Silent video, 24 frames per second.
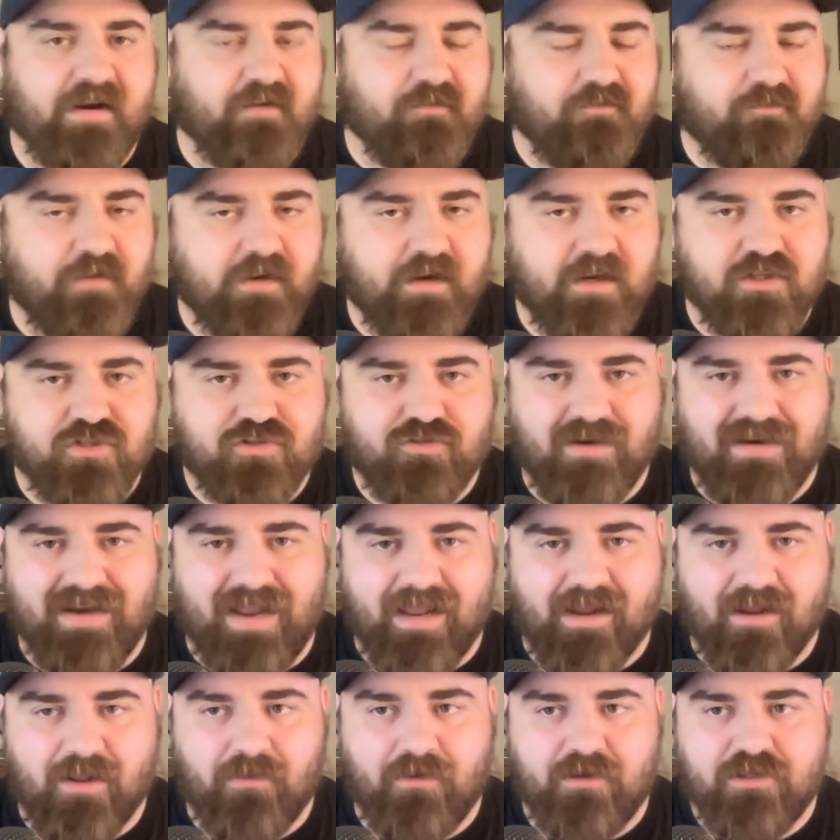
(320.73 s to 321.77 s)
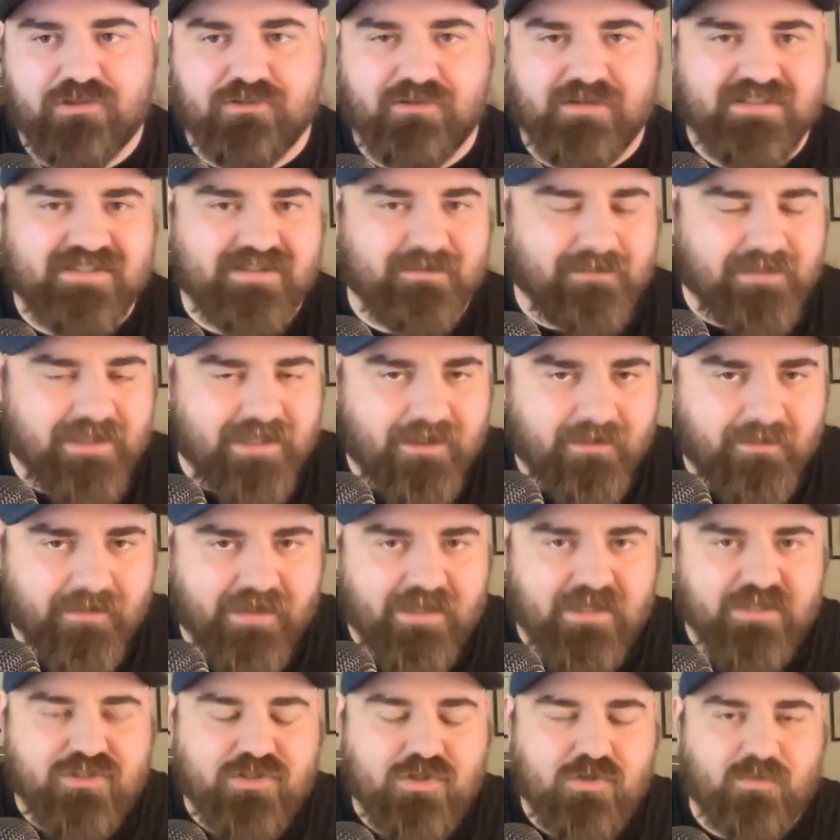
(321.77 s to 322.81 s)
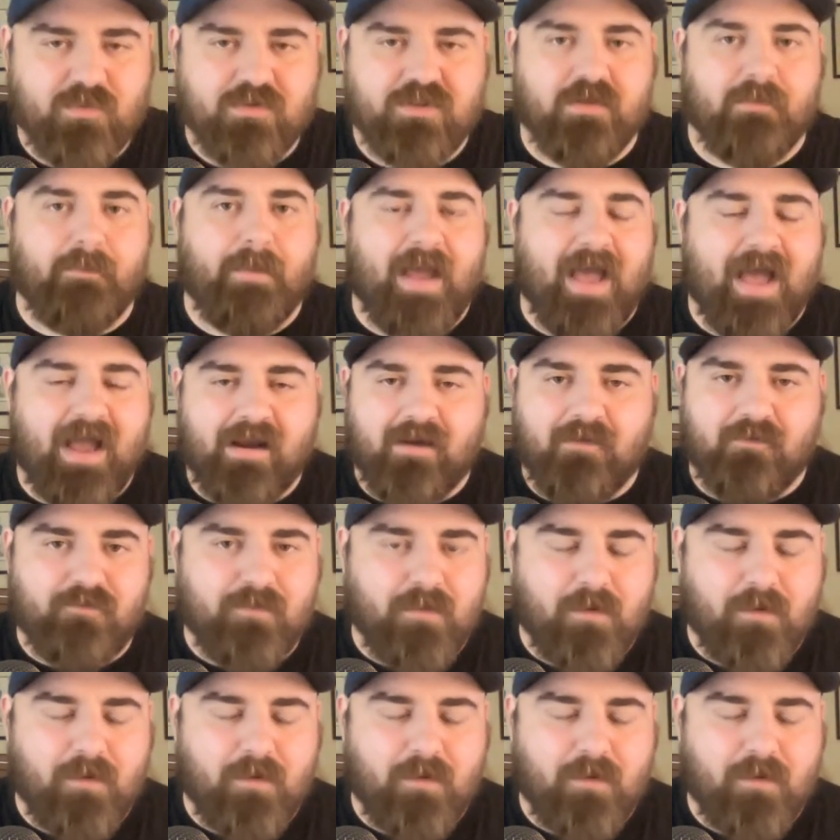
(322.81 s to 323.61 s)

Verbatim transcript: a foot injury, an ankle injury, some lingering issues with the back.